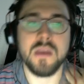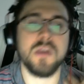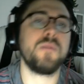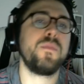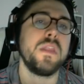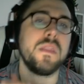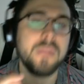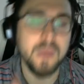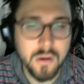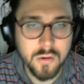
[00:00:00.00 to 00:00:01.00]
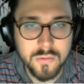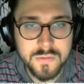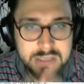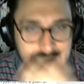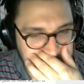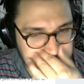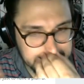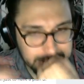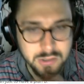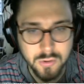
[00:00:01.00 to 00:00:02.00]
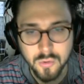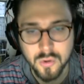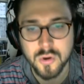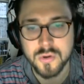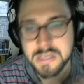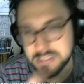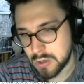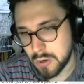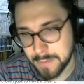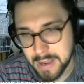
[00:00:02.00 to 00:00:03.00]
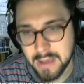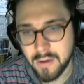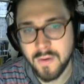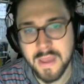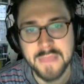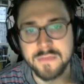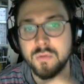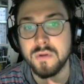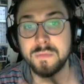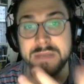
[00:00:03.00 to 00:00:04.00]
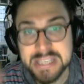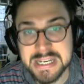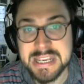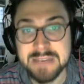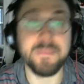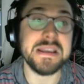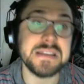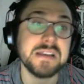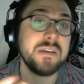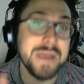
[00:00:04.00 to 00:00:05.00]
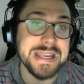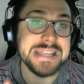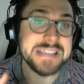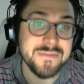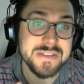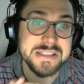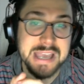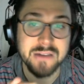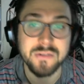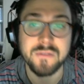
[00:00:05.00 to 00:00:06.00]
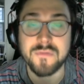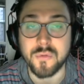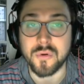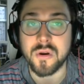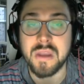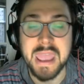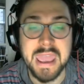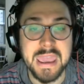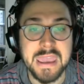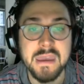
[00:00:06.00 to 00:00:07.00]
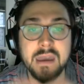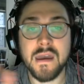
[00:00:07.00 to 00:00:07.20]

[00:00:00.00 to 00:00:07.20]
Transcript: You can put those in your discard pile, and where they'll be sitting, basically waiting safe and sound for a